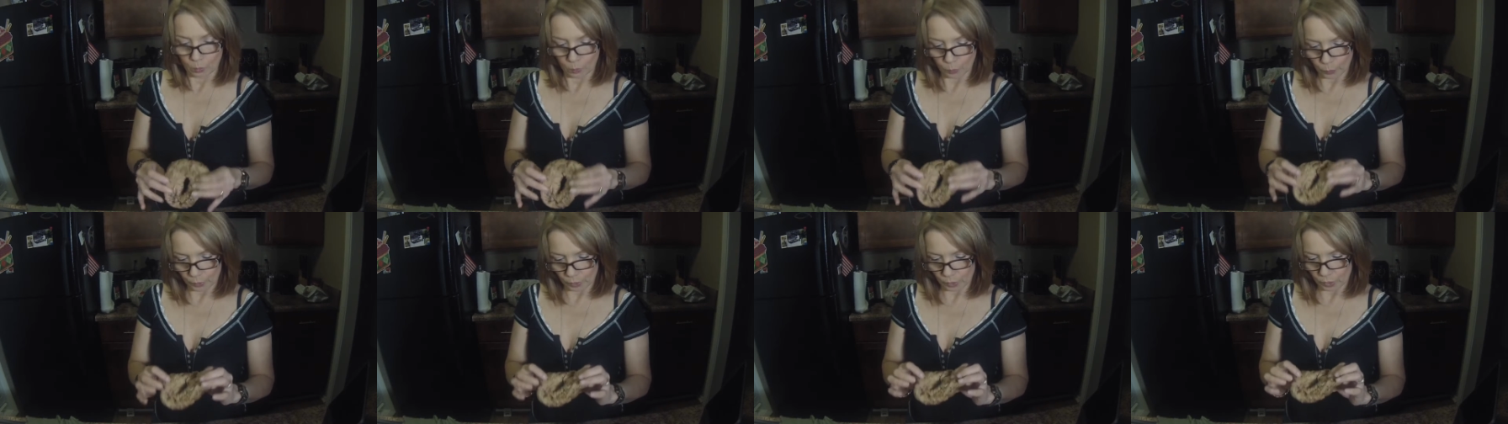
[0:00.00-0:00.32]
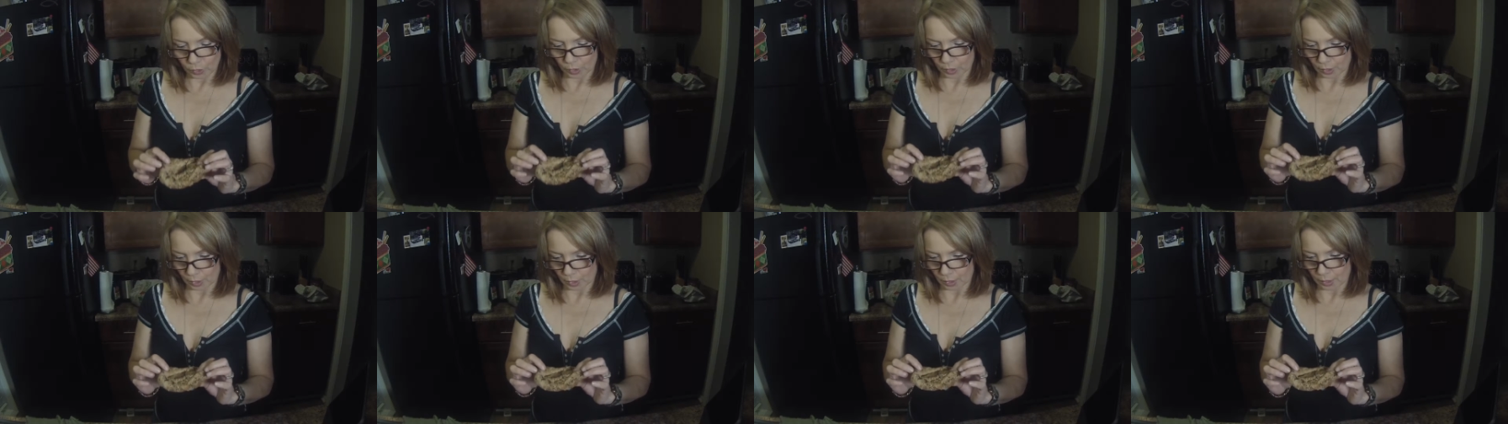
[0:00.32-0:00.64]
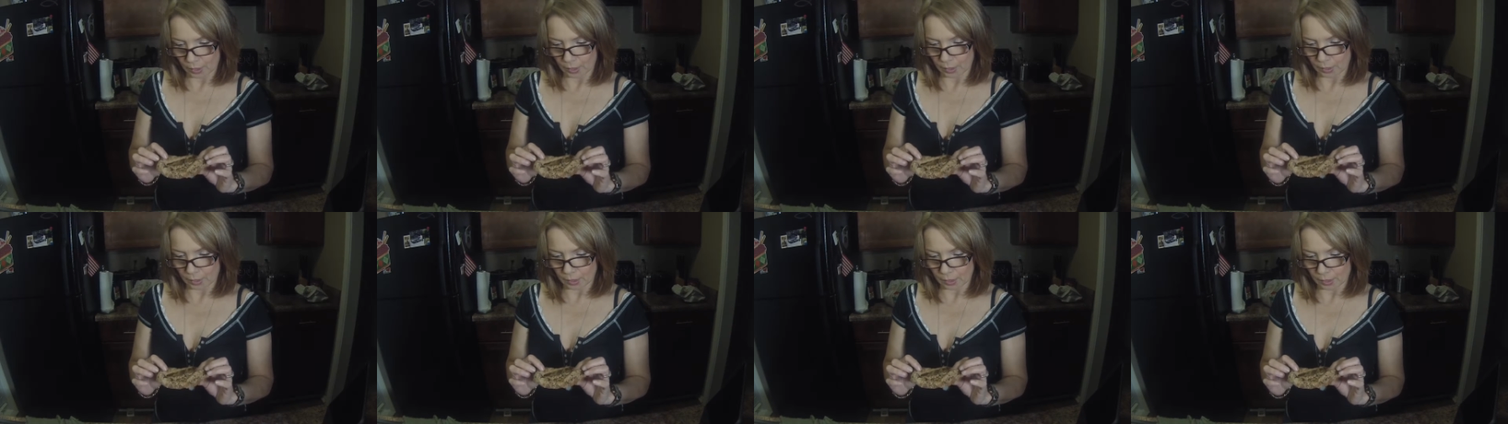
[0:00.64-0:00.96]
which
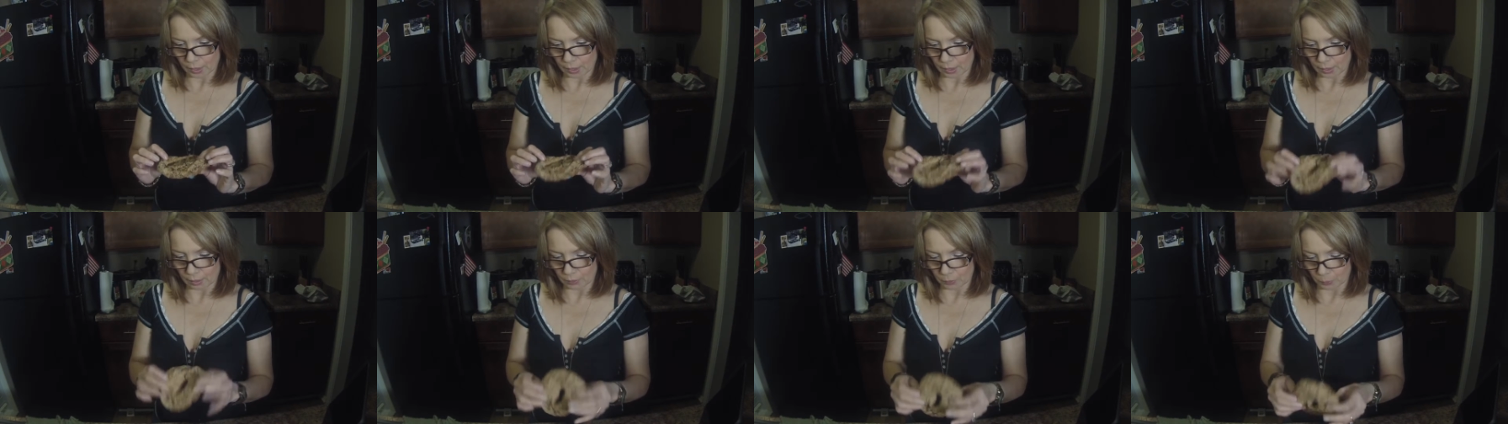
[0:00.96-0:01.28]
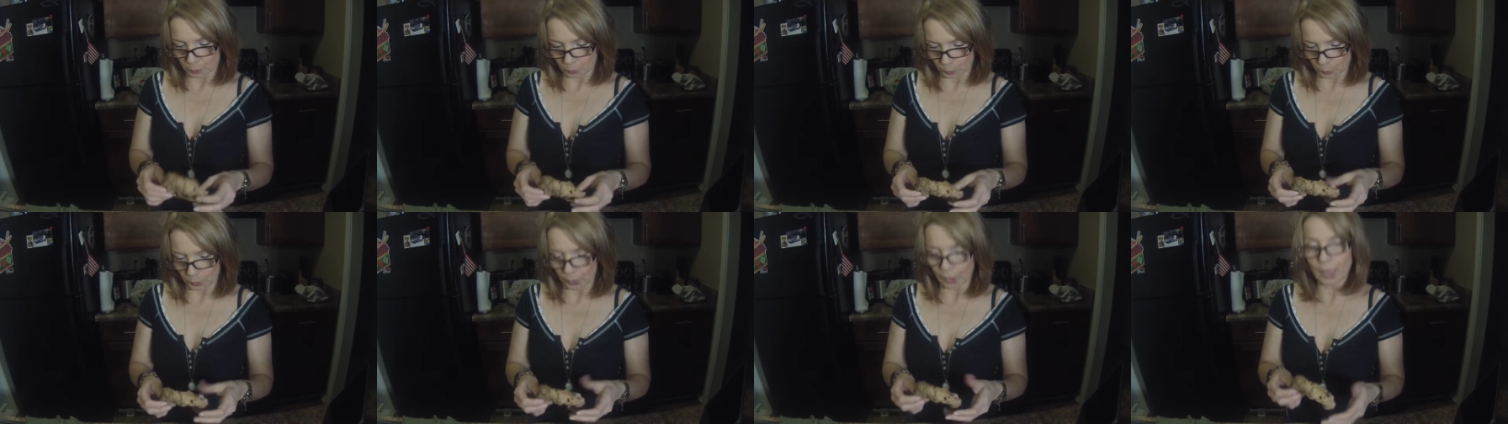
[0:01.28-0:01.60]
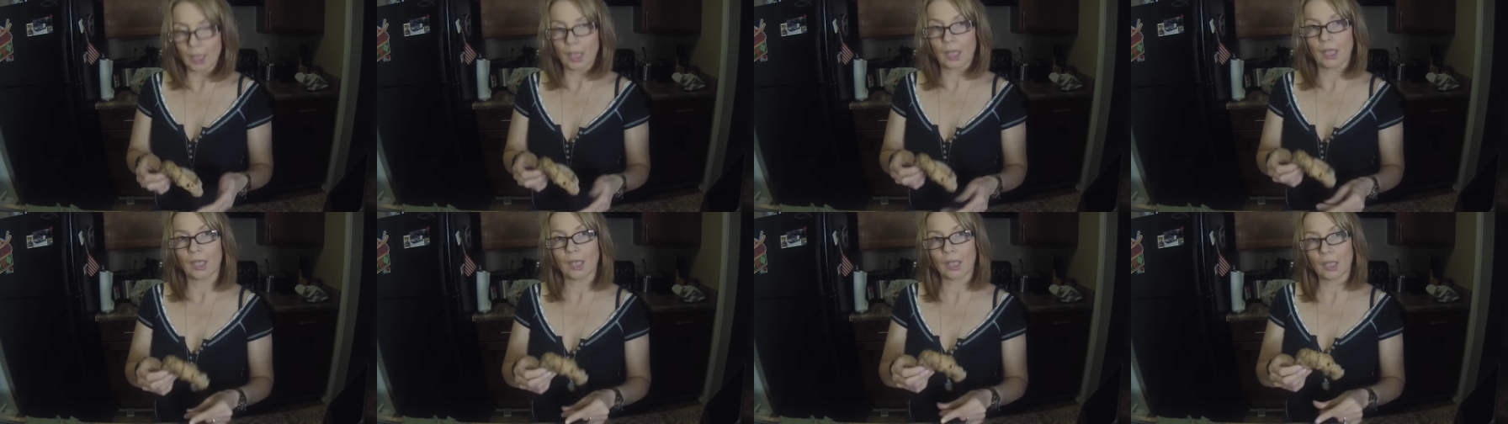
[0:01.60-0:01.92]
is
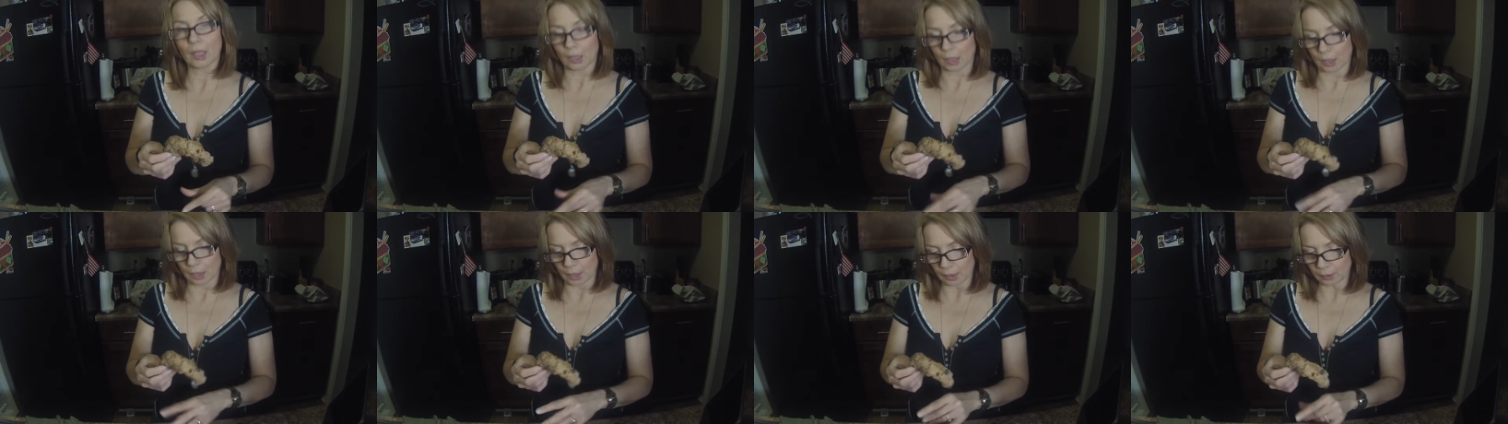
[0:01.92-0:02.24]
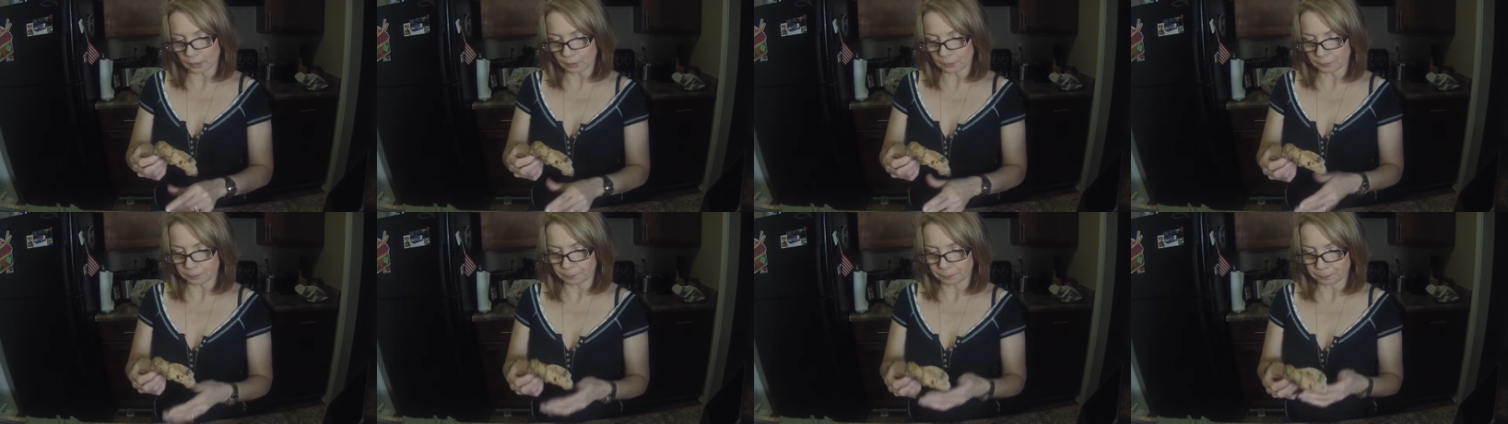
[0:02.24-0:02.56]
really good.